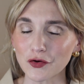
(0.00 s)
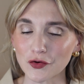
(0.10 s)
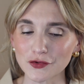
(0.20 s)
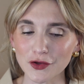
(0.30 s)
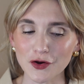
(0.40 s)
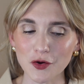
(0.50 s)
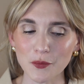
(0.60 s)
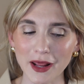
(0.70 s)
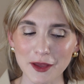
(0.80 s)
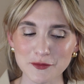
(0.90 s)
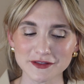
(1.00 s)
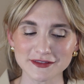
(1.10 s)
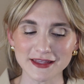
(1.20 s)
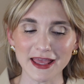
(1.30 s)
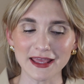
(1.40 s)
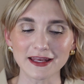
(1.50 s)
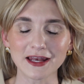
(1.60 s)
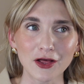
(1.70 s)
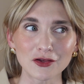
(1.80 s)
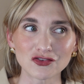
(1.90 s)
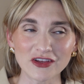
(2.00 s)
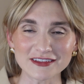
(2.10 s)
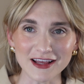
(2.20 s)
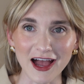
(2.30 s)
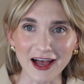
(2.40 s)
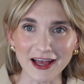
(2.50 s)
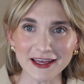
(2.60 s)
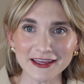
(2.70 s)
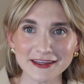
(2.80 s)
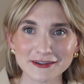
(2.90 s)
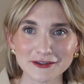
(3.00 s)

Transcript: earlier when I was saying Chantecaille,